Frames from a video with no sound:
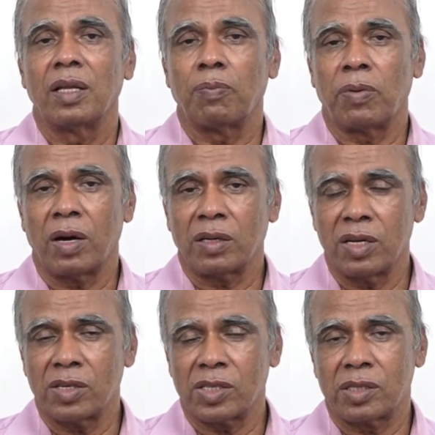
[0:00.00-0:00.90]

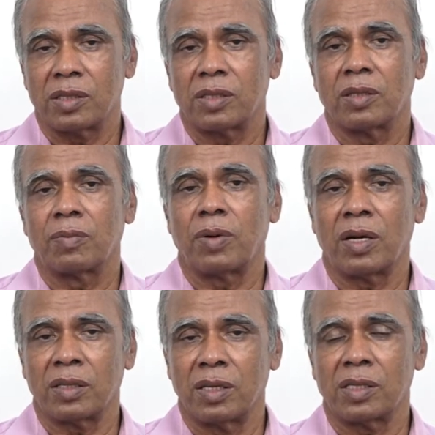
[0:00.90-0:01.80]
partners
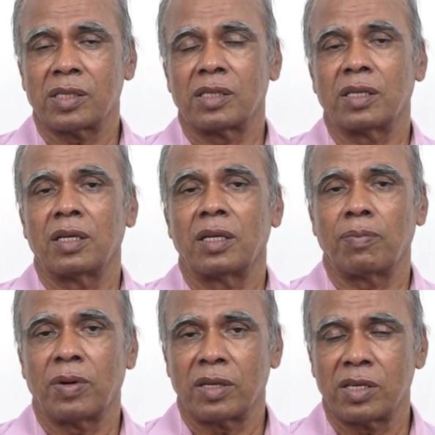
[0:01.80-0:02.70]
in a
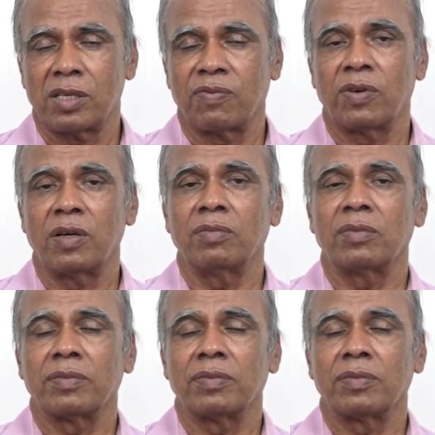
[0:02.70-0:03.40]
partnership firm,